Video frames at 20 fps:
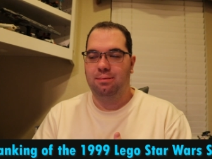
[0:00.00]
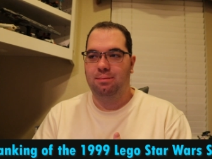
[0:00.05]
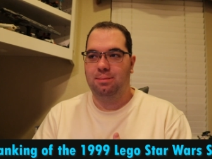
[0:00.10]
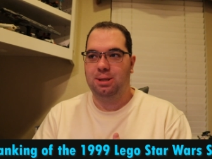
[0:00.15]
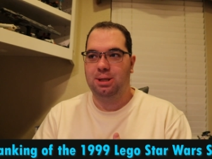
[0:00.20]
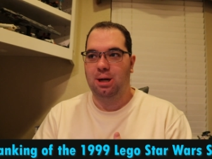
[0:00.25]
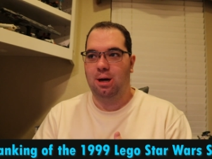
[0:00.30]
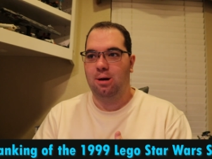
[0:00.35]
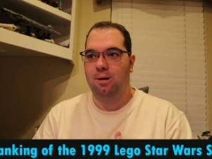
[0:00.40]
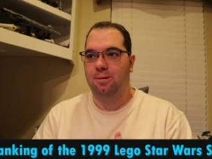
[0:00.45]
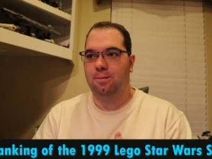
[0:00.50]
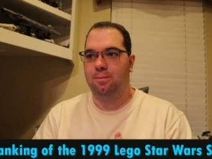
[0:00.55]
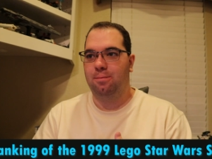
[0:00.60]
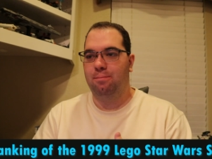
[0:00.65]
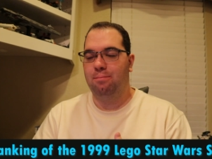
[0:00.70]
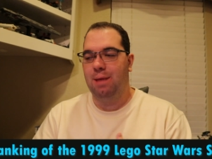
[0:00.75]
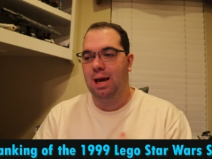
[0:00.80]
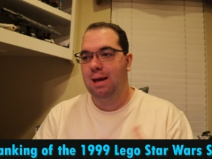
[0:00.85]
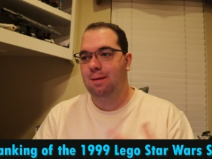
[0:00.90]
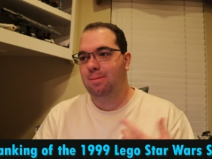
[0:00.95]
So
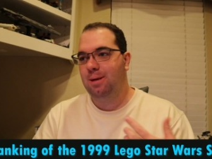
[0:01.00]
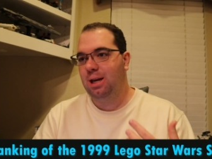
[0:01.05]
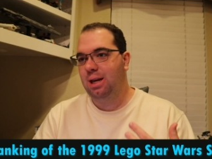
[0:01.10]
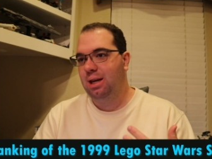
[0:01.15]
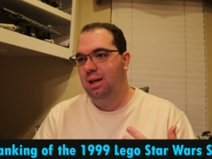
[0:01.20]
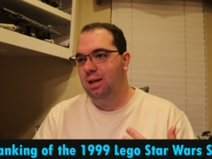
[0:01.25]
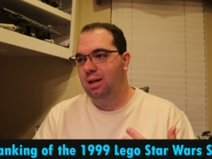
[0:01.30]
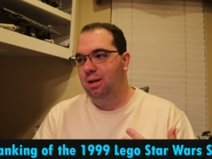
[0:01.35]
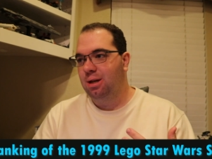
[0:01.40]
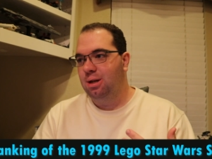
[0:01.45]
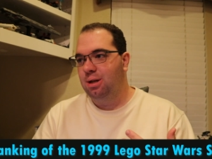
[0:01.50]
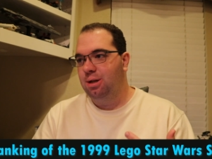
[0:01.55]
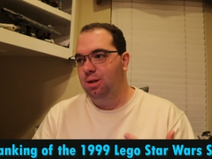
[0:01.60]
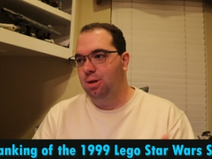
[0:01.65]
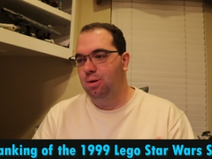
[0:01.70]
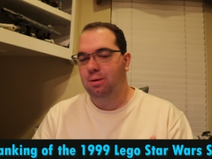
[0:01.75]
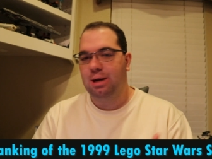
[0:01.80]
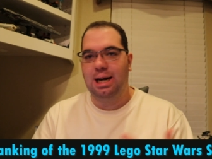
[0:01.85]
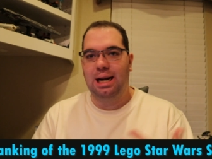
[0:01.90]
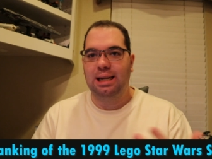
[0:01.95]
maybe
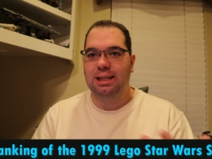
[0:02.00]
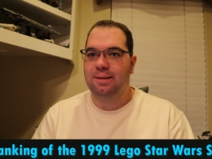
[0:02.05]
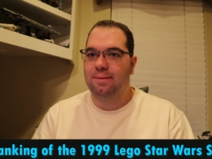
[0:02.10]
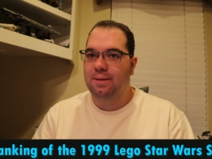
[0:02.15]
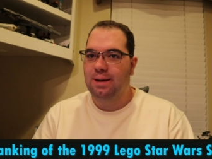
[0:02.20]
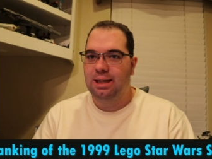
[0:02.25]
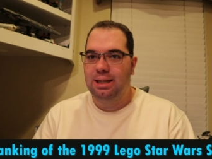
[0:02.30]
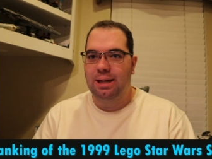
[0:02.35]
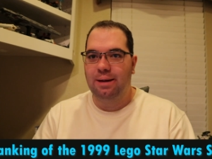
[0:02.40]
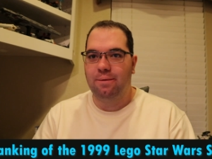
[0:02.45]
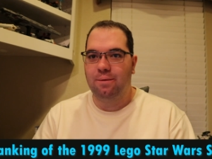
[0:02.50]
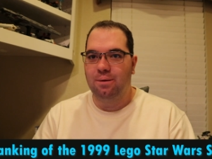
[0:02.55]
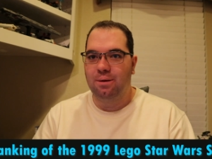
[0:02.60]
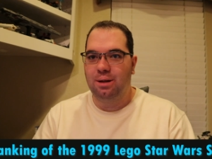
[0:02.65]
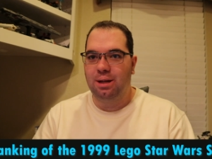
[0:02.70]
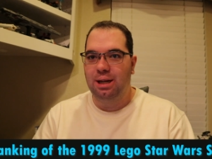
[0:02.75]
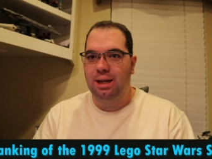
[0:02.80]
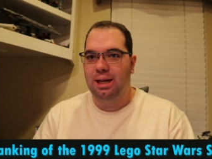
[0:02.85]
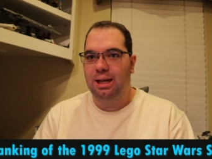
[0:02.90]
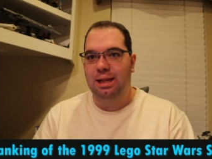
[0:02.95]
you guys think
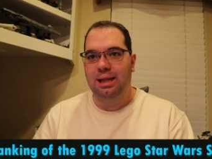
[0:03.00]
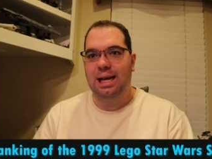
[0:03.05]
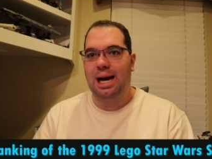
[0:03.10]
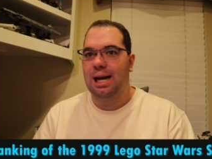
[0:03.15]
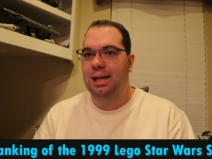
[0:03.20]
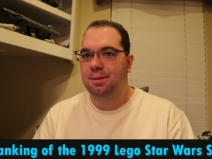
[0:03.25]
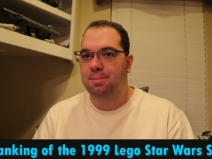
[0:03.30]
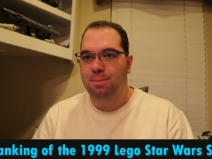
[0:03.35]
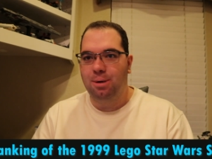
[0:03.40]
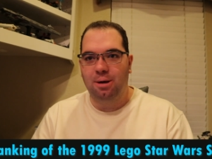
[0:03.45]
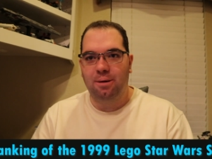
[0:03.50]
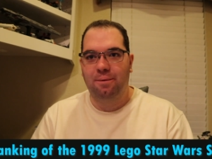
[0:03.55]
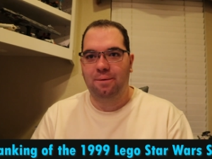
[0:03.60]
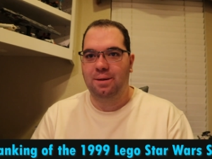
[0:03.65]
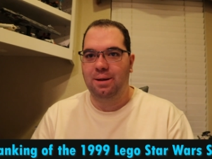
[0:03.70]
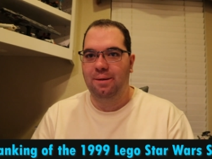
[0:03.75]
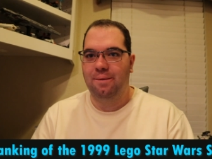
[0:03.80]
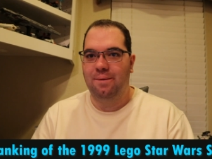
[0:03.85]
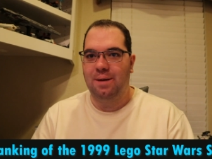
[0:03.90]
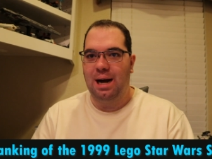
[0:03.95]
differently. That's
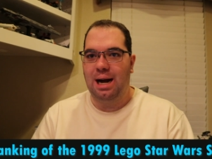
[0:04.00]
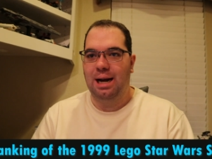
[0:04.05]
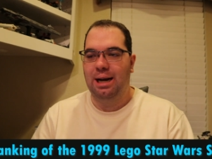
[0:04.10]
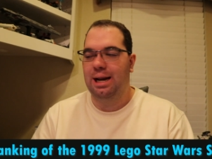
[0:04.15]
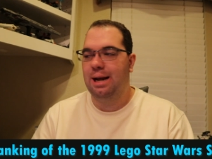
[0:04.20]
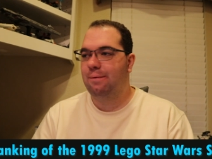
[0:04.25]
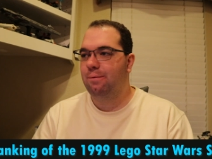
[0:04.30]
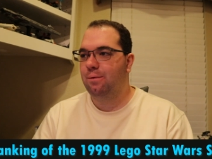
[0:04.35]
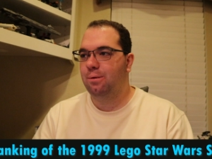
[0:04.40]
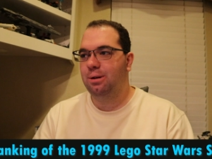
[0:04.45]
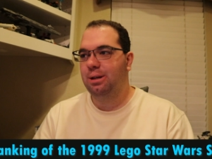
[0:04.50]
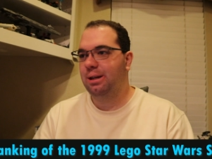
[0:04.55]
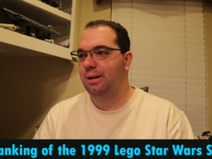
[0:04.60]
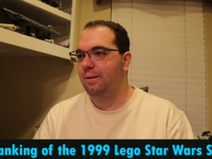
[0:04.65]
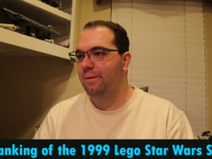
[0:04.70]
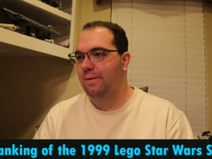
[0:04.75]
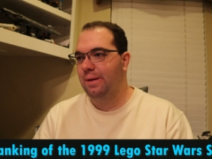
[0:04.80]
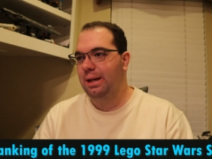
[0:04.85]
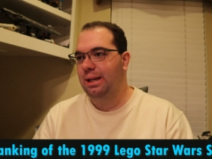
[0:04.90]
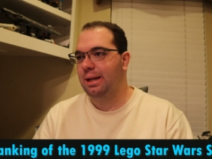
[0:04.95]
perfectly fine. Everyone
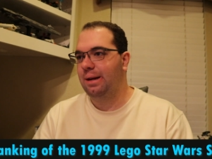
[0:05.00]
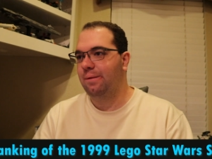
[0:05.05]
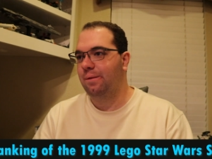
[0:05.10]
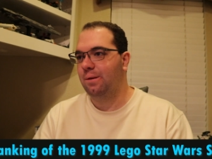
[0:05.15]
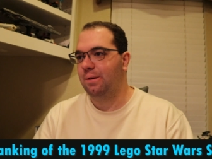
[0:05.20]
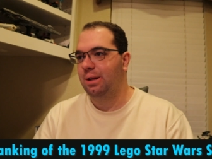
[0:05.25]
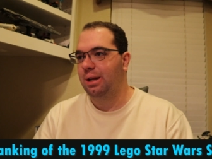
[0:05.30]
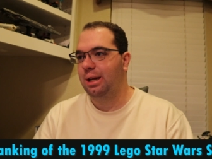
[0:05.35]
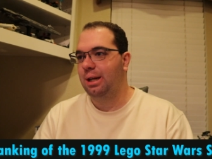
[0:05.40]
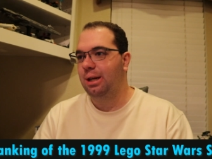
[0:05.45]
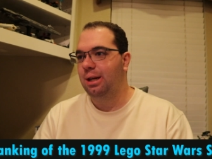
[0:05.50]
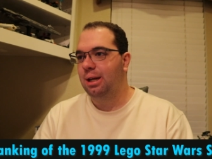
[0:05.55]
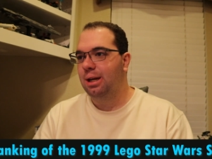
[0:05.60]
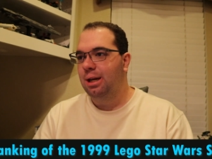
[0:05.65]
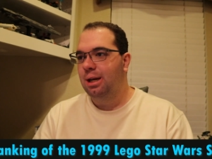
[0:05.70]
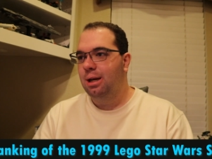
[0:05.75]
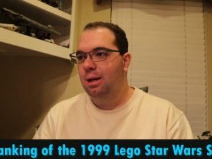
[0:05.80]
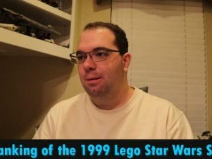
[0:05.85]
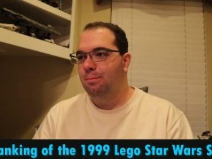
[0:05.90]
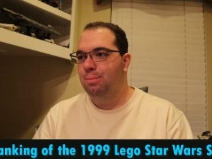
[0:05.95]
can think differently.
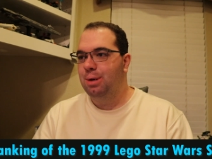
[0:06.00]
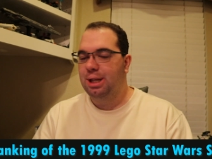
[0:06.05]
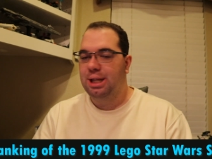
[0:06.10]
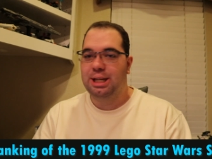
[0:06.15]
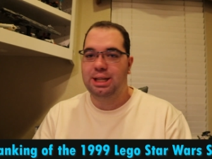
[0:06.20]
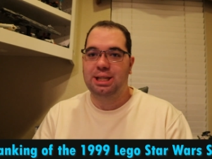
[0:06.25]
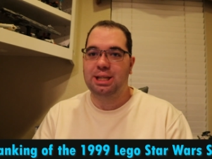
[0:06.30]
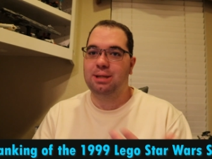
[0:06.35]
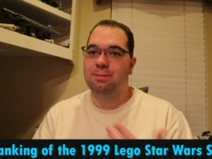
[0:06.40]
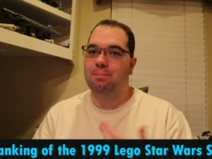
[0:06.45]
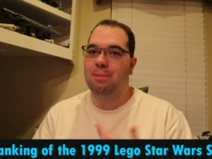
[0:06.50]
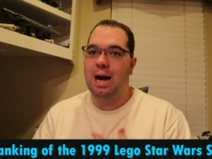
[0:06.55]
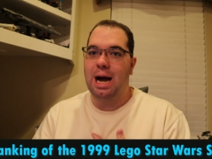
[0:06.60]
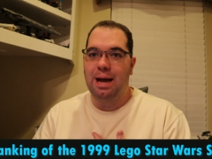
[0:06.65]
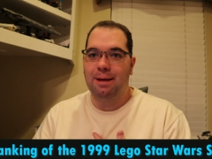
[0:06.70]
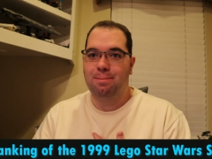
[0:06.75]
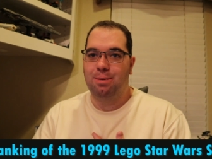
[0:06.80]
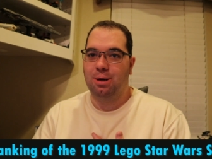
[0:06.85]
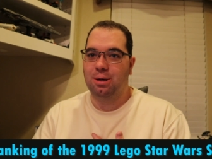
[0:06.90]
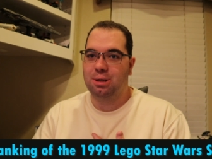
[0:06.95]
But this is
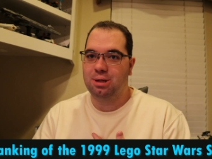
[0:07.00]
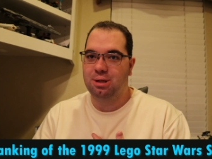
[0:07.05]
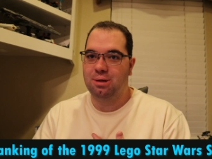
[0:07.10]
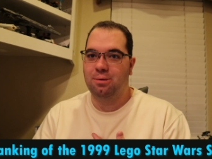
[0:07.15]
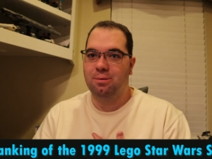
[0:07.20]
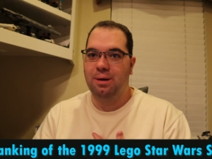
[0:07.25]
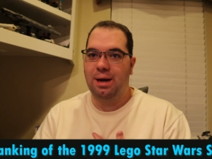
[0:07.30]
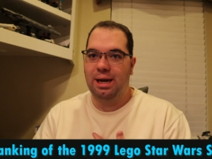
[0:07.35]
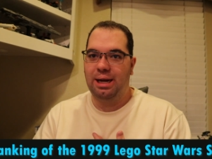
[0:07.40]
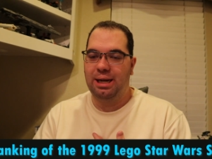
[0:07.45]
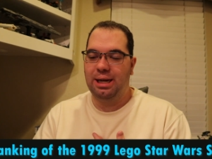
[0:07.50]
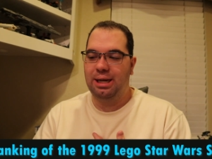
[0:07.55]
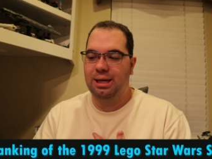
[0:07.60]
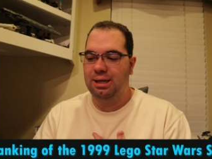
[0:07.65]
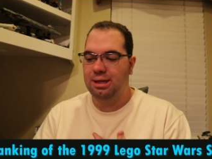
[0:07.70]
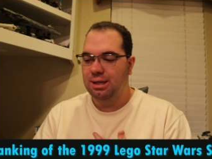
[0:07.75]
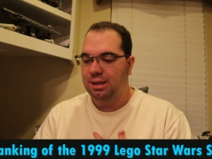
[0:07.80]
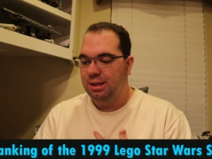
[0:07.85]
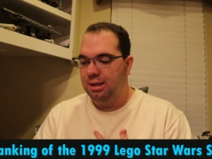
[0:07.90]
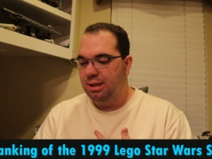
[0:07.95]
my personal
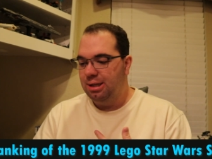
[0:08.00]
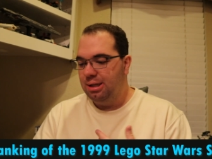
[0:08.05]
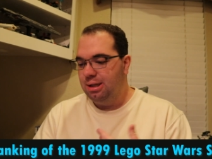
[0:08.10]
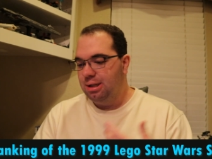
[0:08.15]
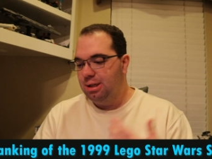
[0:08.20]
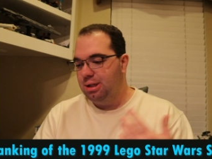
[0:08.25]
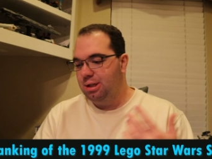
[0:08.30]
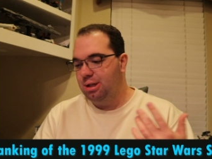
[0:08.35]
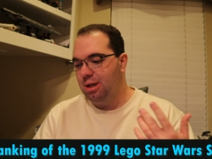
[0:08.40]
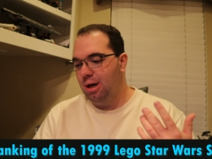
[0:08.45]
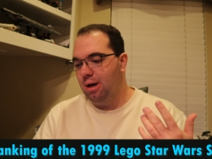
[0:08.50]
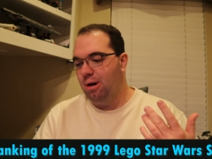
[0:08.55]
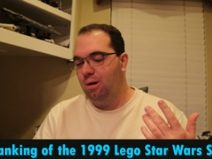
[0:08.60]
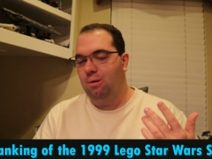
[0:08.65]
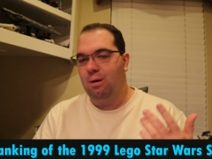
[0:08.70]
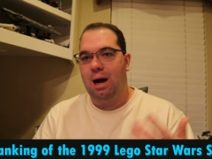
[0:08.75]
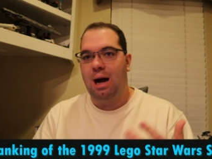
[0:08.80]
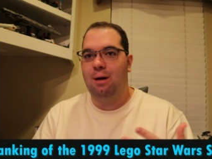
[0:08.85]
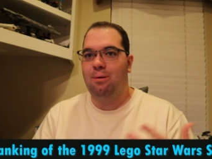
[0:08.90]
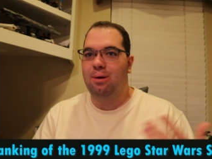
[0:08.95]
ranking.
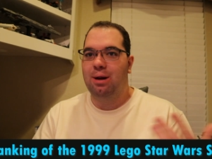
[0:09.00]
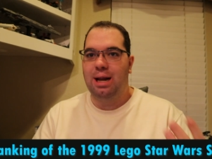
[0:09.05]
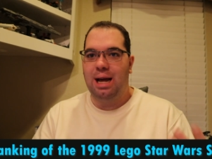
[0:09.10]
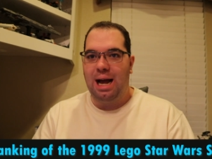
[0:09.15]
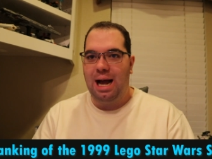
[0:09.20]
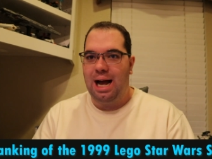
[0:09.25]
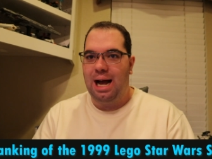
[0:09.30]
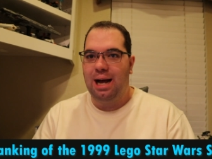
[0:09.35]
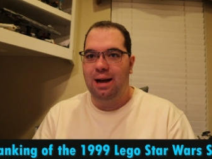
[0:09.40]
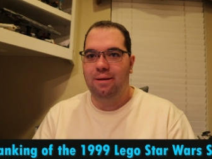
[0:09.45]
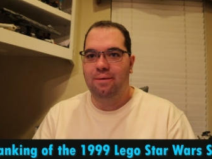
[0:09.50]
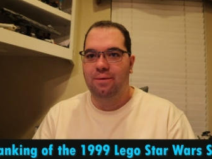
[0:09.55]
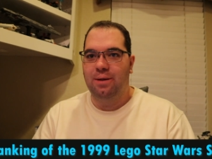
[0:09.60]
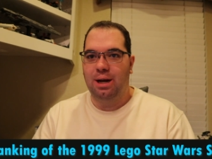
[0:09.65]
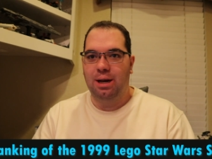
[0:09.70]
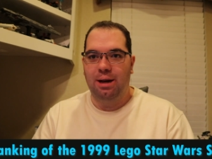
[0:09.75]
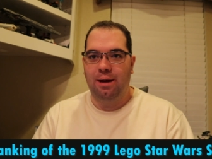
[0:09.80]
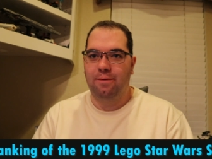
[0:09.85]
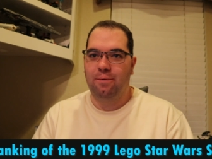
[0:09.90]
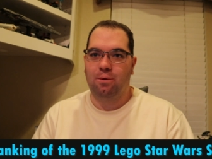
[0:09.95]
So I don't want to have
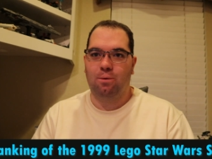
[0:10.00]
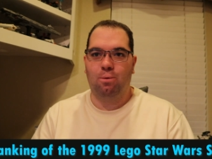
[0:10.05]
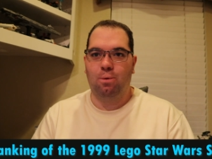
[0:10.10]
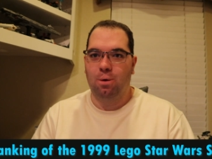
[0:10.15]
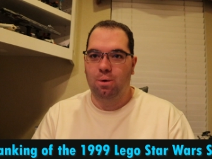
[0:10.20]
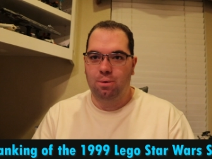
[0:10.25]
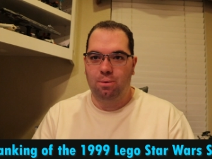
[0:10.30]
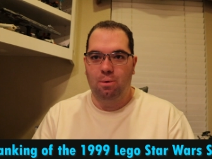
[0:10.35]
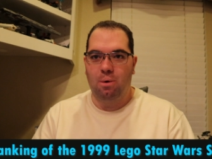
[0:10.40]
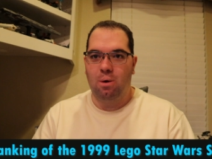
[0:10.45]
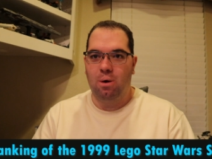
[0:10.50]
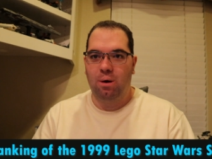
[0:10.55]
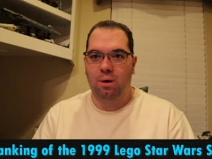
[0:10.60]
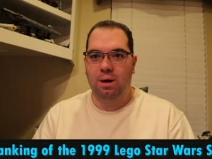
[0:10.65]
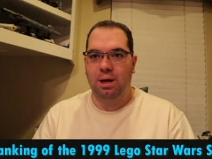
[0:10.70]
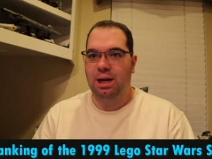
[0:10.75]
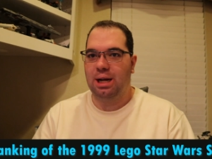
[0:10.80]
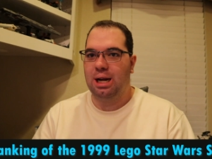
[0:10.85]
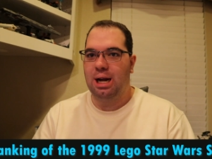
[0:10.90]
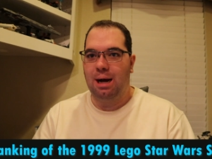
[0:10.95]
another World
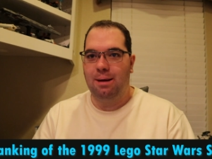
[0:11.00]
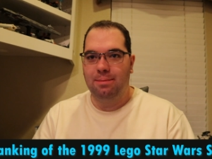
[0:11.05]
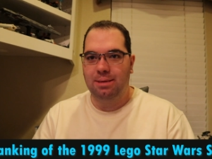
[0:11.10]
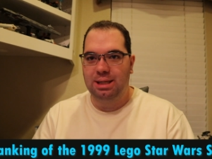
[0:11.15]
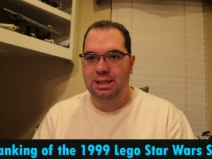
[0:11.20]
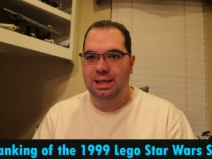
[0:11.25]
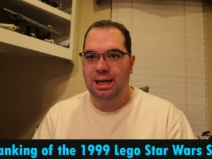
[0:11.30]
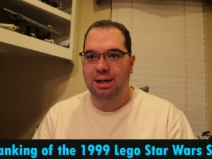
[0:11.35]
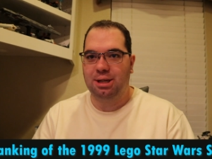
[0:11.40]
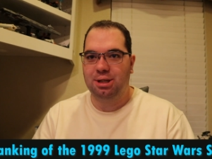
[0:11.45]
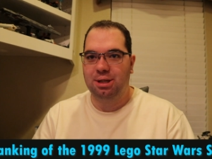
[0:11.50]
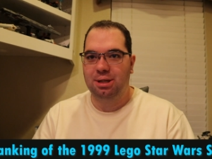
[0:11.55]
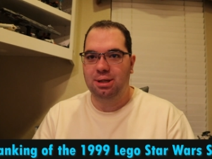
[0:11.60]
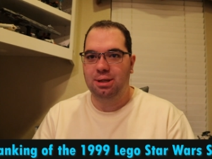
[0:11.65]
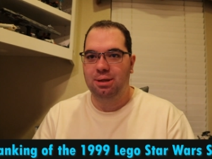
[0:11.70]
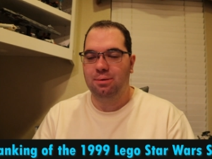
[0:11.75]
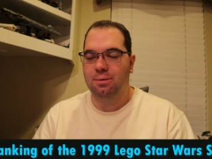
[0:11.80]
War in the comments section.